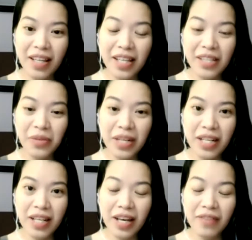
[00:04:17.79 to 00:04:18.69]
it's
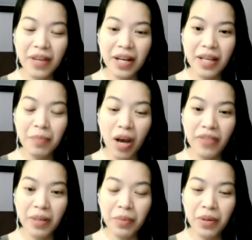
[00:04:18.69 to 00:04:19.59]
really a very
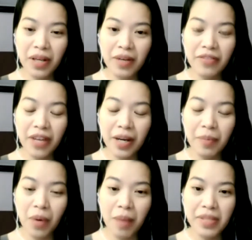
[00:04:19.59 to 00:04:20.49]
profitable and very
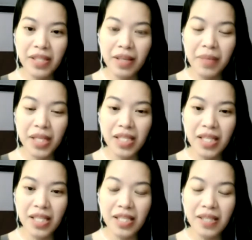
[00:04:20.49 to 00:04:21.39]
promising business.